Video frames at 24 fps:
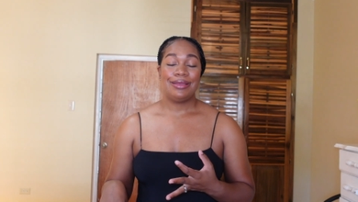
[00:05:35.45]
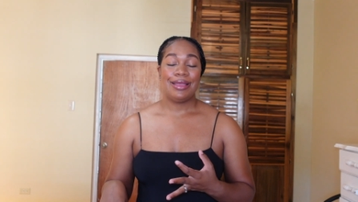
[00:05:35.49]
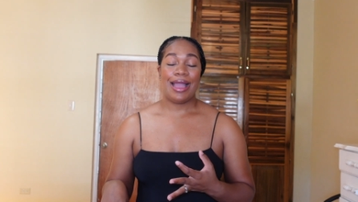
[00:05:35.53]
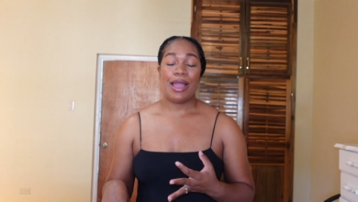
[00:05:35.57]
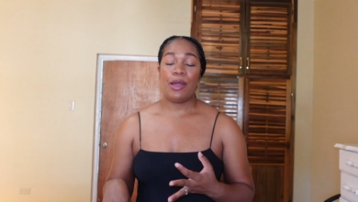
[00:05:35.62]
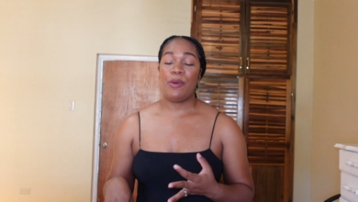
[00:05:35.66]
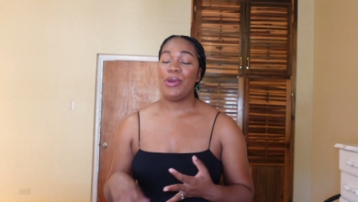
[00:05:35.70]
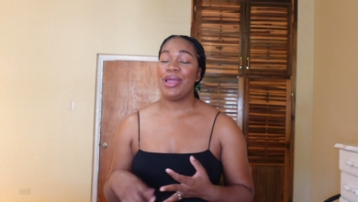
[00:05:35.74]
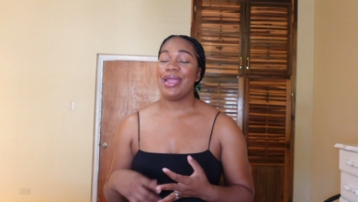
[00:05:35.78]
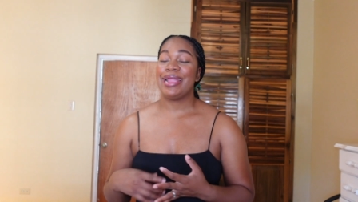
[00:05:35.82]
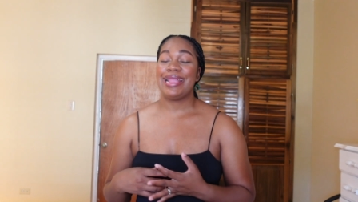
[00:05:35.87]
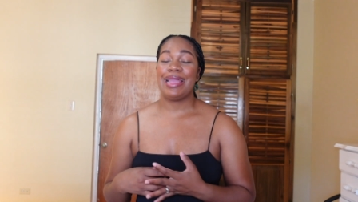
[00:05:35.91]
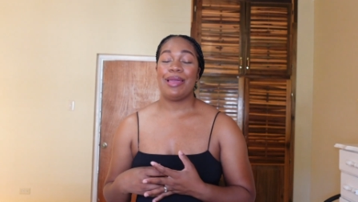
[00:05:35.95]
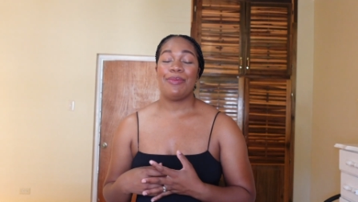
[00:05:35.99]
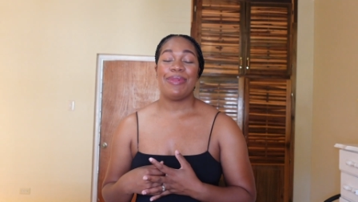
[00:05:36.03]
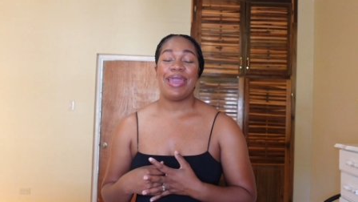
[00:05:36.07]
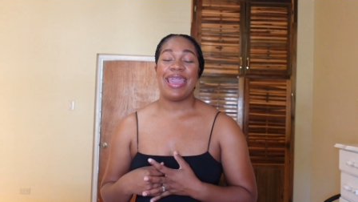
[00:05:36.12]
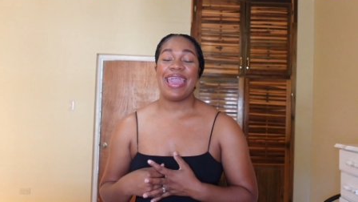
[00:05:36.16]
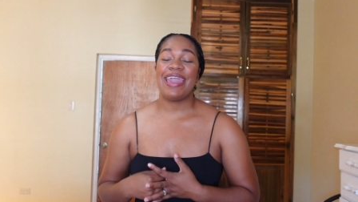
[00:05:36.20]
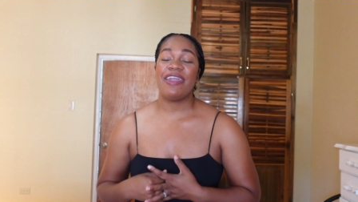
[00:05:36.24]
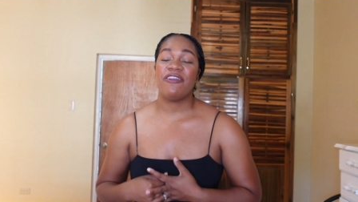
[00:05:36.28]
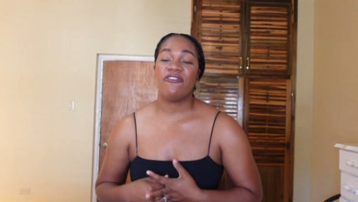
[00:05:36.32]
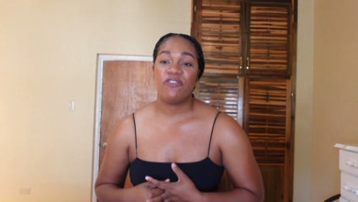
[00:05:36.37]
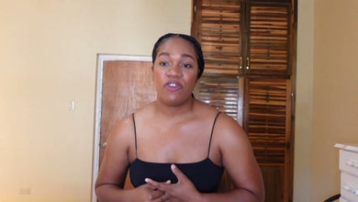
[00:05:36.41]
I wear them
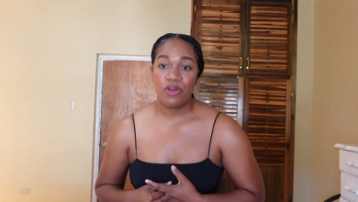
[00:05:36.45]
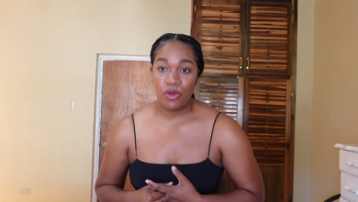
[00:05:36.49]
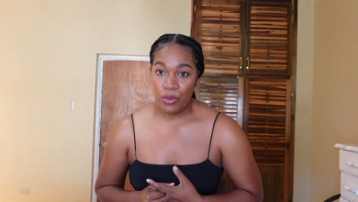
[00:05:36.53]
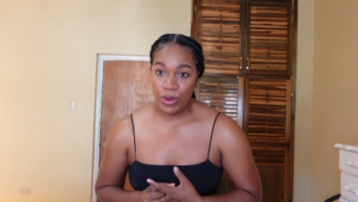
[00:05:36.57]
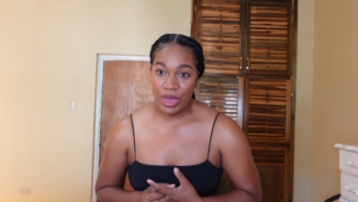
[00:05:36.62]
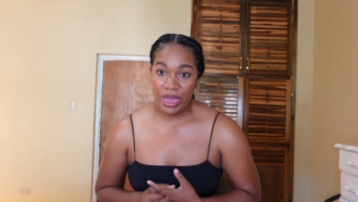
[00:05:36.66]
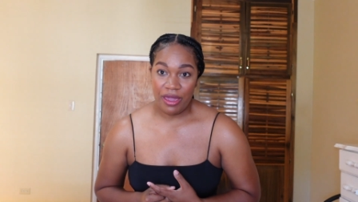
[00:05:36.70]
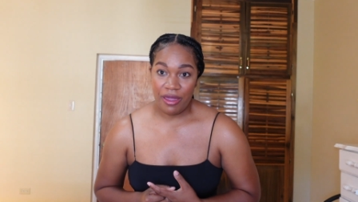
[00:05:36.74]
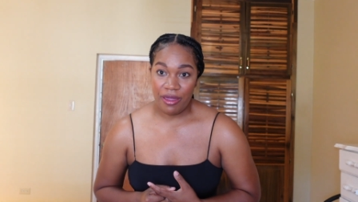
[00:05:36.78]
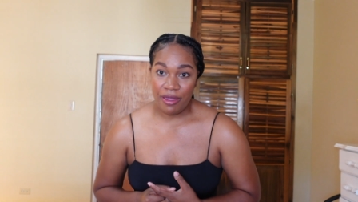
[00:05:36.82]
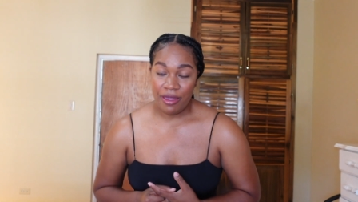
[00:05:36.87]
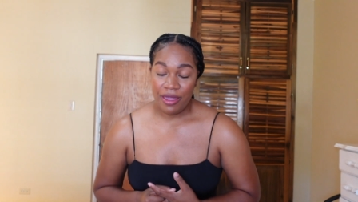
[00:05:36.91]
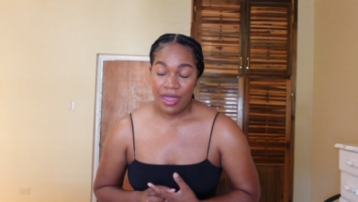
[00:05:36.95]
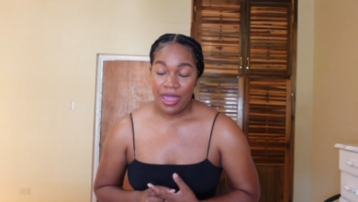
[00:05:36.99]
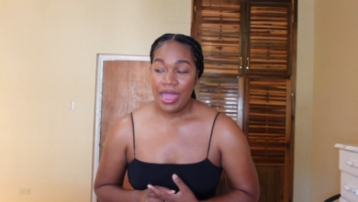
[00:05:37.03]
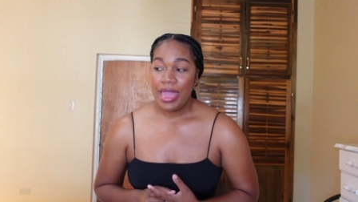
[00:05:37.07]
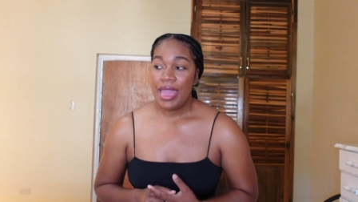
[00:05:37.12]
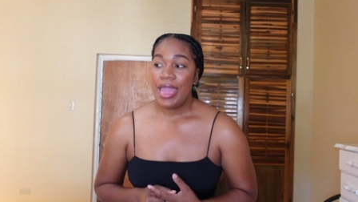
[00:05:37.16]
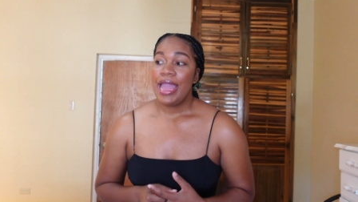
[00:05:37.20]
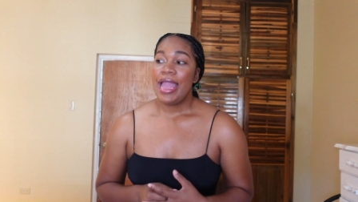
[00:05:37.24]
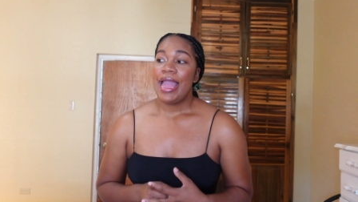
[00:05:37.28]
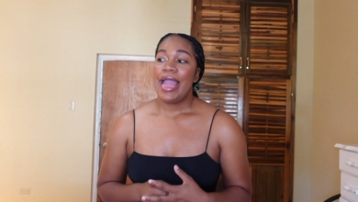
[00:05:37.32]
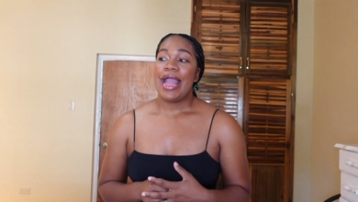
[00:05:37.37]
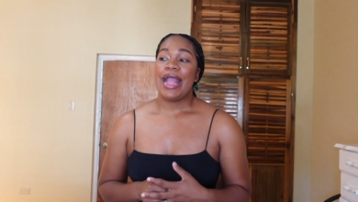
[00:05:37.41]
everywhere.
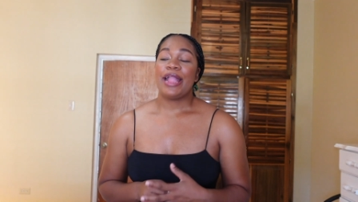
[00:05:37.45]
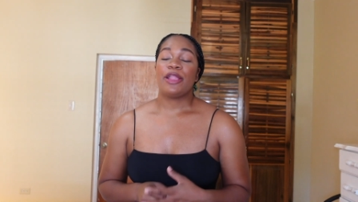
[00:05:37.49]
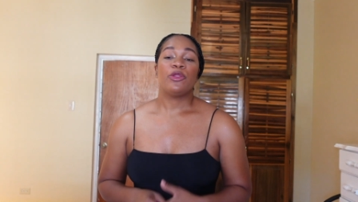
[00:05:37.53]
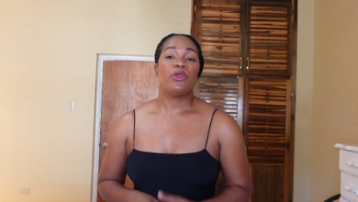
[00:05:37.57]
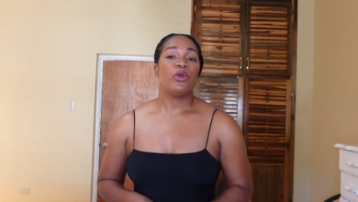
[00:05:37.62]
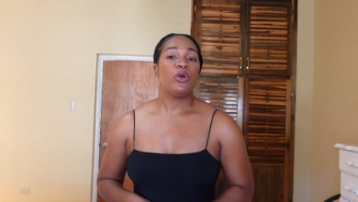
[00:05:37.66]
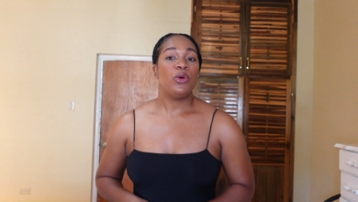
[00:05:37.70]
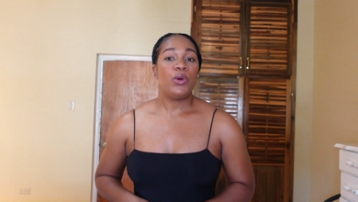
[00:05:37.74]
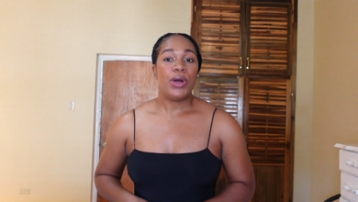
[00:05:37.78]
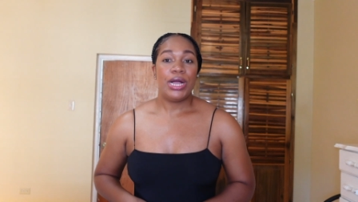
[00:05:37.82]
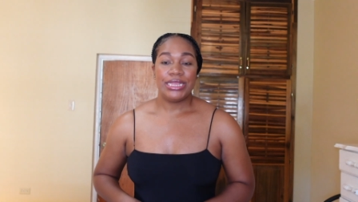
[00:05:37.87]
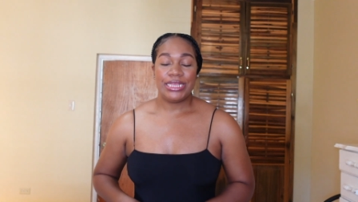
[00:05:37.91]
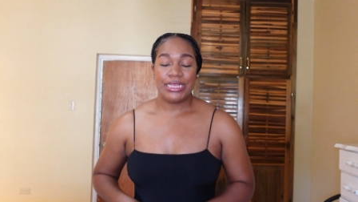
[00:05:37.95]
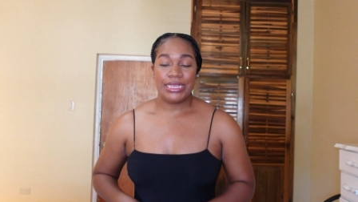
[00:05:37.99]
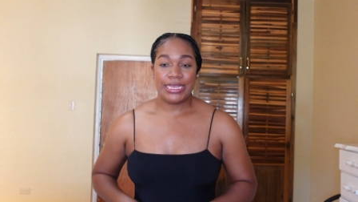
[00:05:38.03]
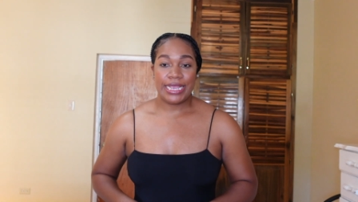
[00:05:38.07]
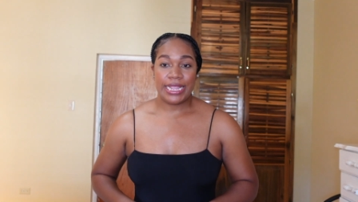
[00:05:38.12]
I don't want to